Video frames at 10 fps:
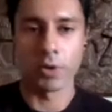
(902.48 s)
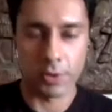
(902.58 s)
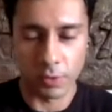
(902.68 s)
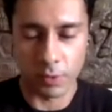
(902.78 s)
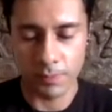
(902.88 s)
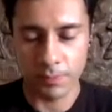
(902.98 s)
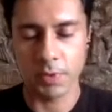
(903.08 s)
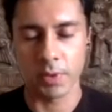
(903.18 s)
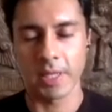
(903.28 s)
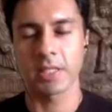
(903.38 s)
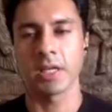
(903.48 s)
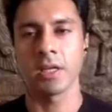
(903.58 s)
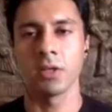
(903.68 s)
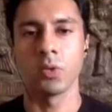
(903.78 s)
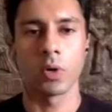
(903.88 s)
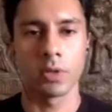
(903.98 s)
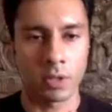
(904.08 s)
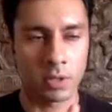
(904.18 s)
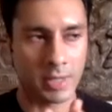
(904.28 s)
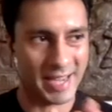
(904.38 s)
to do. So let's say you want
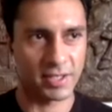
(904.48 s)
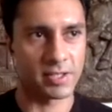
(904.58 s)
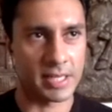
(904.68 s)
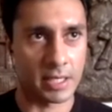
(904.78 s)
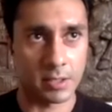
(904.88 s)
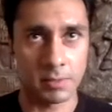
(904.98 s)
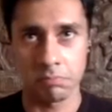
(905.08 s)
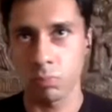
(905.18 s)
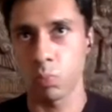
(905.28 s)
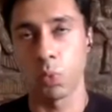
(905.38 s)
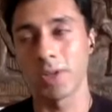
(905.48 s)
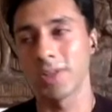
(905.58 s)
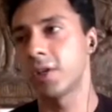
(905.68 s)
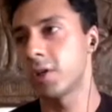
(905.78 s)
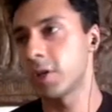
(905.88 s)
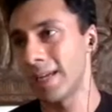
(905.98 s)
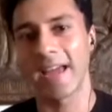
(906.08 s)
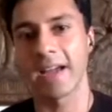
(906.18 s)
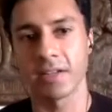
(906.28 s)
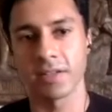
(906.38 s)
to exercise. What's the
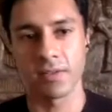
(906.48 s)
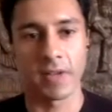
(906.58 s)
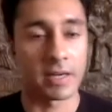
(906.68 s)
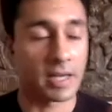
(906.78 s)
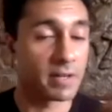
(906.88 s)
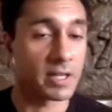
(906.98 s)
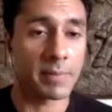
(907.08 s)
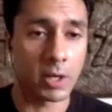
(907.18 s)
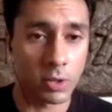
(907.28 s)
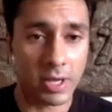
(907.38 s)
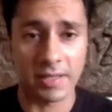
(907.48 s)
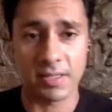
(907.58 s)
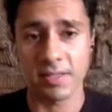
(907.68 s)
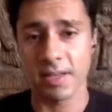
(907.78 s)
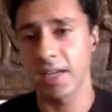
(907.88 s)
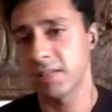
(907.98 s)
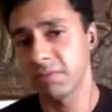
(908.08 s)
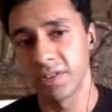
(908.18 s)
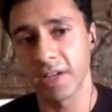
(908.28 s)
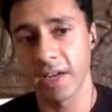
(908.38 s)
antagonist of that? Every time I go to exercise,
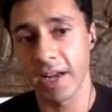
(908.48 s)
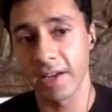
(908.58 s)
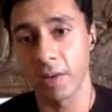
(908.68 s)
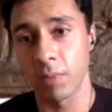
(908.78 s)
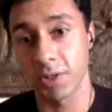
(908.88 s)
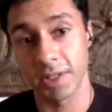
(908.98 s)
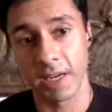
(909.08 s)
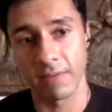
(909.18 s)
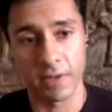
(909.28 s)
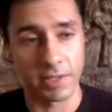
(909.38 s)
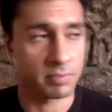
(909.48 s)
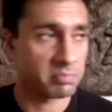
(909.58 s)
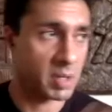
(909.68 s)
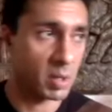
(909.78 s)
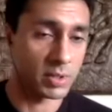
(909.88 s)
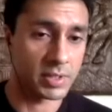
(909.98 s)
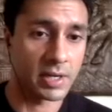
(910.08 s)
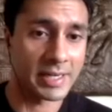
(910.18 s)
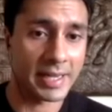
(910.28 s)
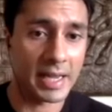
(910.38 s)
instead I end up watching Netflix. I want to start
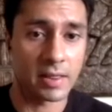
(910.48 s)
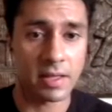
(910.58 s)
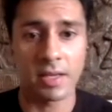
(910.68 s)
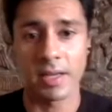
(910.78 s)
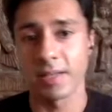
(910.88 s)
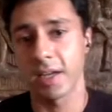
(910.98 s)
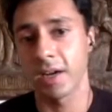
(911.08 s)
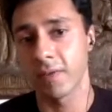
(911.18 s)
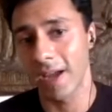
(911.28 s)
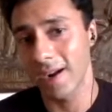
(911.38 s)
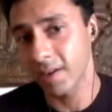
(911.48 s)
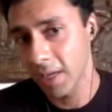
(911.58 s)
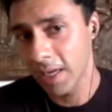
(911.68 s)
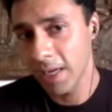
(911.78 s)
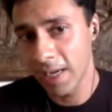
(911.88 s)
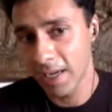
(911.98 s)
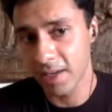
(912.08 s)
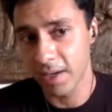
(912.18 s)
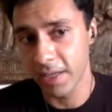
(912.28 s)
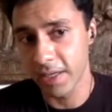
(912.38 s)
eating healthy. Instead of that, I
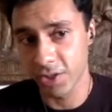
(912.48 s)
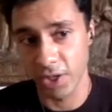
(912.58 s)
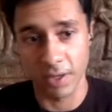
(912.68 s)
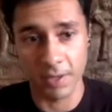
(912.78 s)
start eating junk.